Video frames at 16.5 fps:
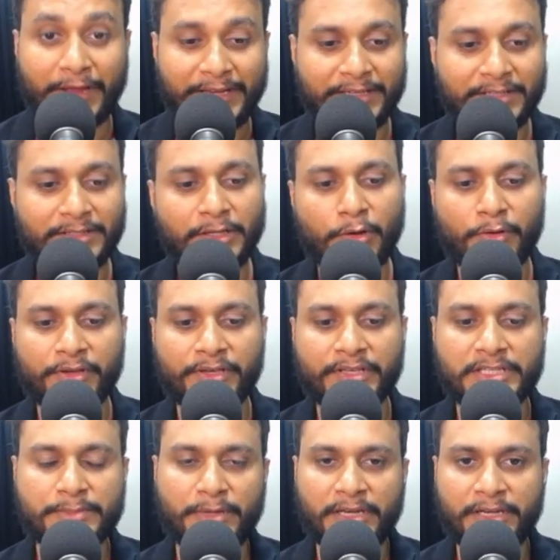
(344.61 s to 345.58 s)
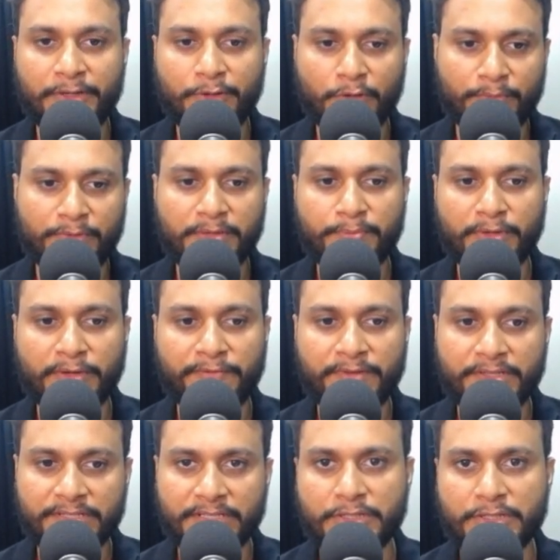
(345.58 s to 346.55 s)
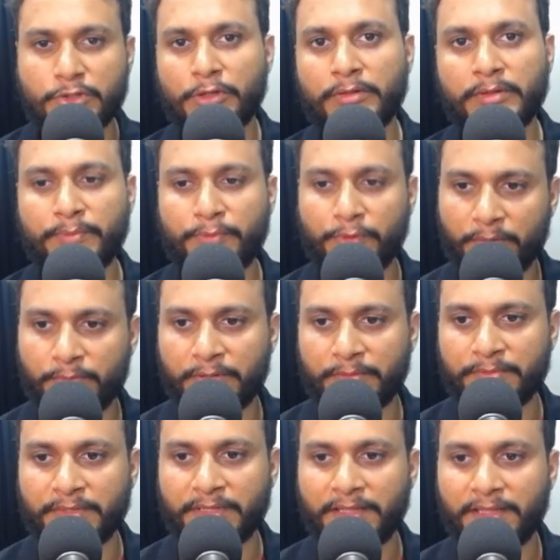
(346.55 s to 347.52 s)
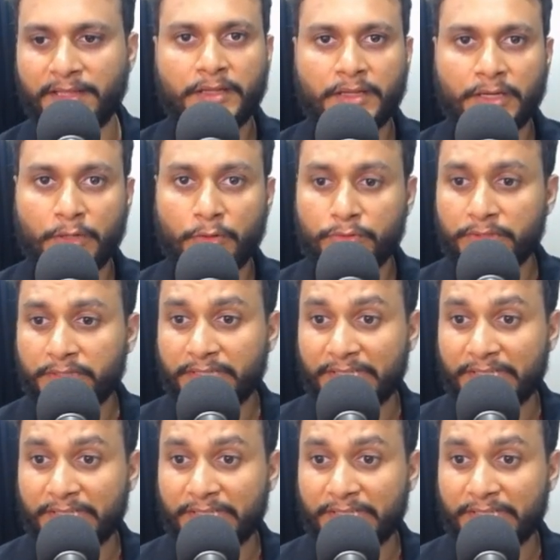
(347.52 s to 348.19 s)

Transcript: find the longest palindromic prefix and solve the problem. Now the